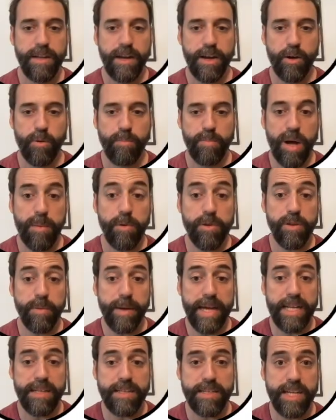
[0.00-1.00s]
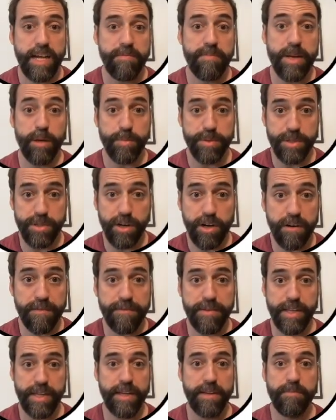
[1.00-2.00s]
Now, bubble domains have been
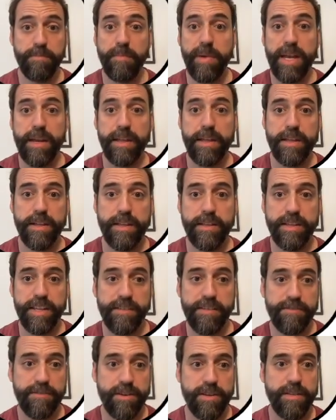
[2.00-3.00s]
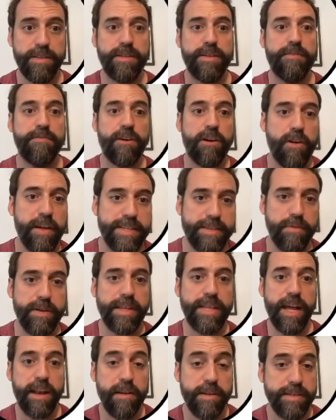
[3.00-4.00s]
observed in many different ferroelectric
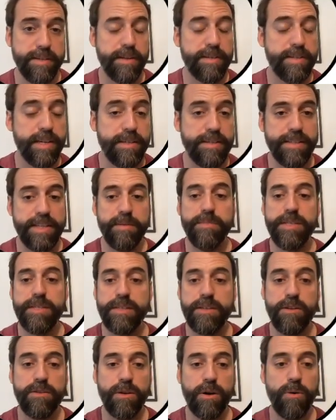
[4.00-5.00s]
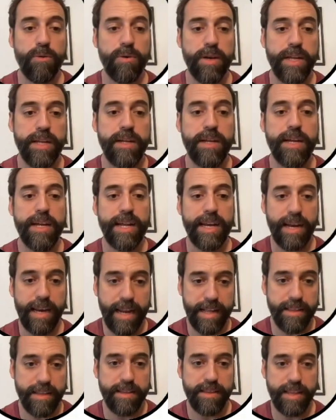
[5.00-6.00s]
dielectric systems, not only
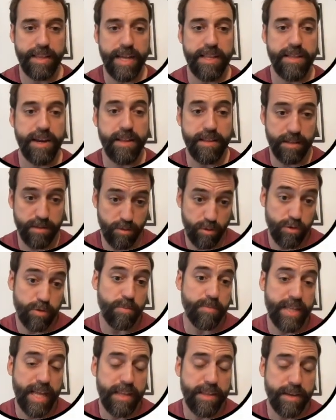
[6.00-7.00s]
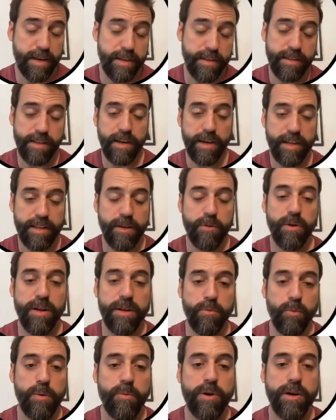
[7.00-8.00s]
lead titanate, strontium titanate, like the
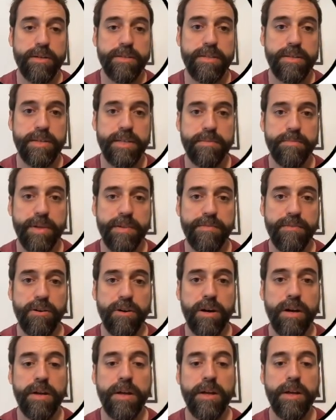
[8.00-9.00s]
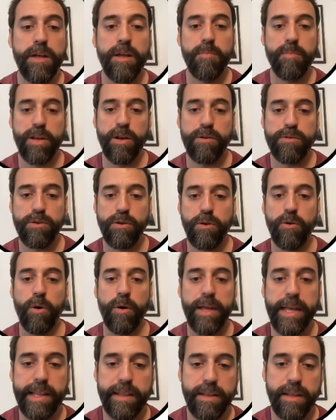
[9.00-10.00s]
one we were seeing before, but also
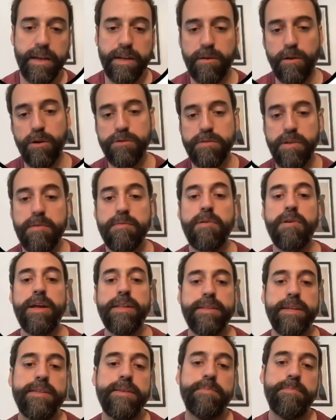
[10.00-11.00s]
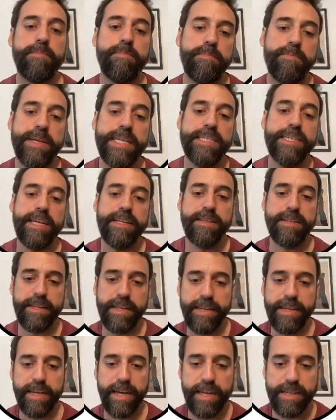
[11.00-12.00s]
in the closely related
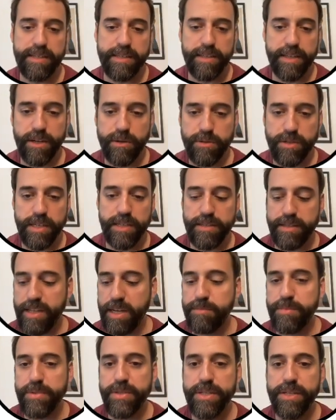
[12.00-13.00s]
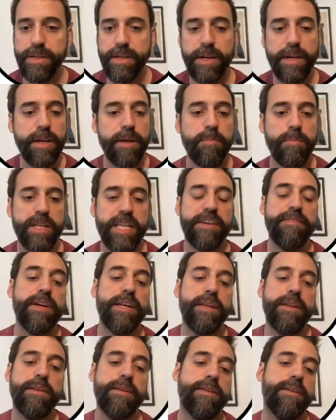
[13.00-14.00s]
PZT-STO systems, but even
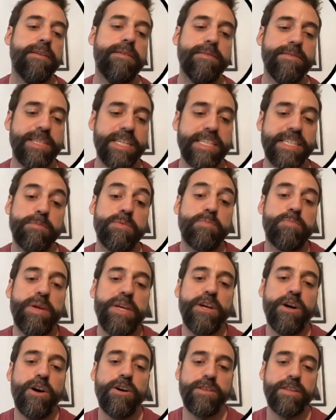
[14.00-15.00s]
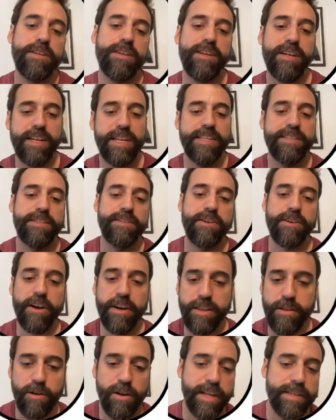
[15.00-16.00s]
in systems beyond lead
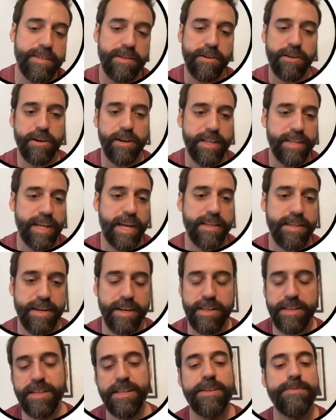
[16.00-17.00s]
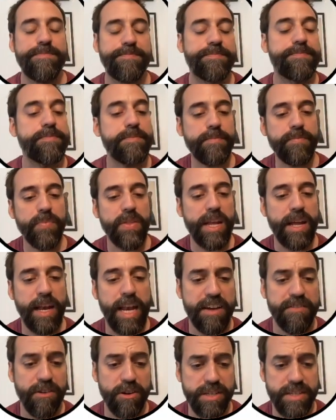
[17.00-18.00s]
zirconate or lead zirconate titanate,
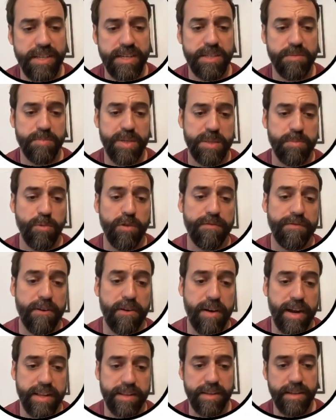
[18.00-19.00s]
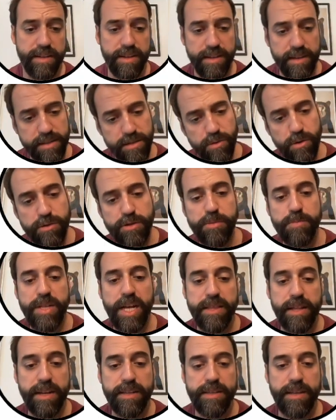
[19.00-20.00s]
like for instance bismuth ferrite strontium
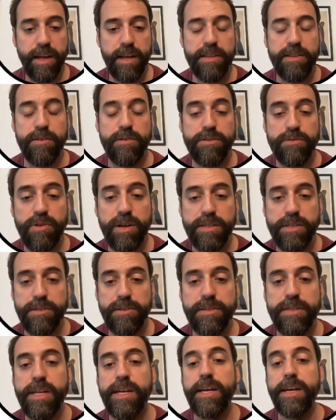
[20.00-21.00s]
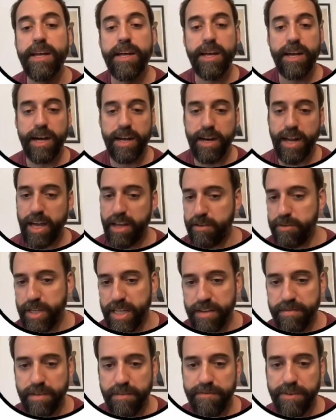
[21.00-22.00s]
titanate heterostructures, and I
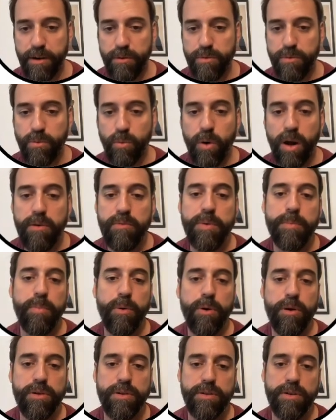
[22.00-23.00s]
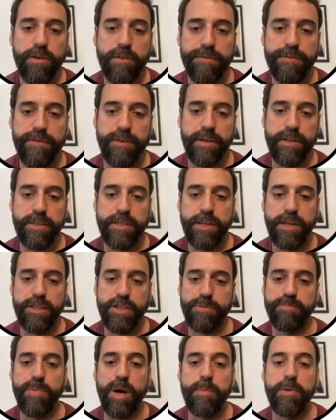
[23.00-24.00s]
even found one report of
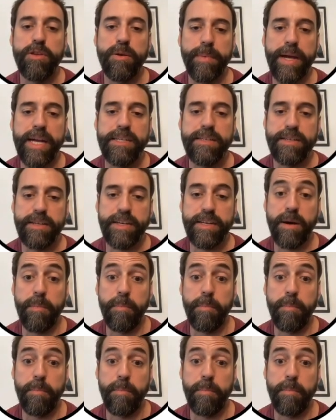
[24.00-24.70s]
such bubble domains in a